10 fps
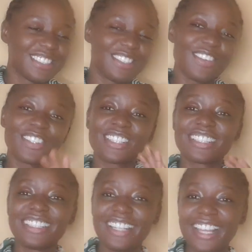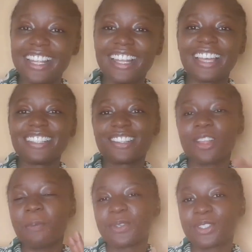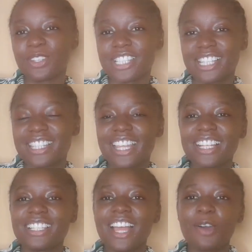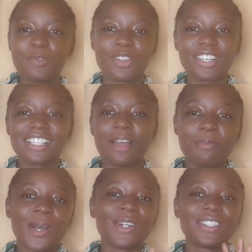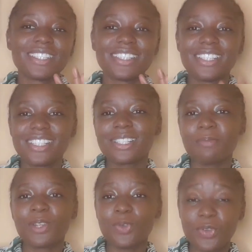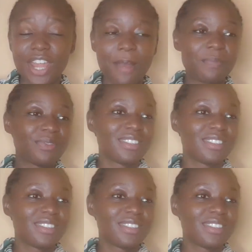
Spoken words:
So today, like the topic suggested, I will be talking about dysmenorrhea.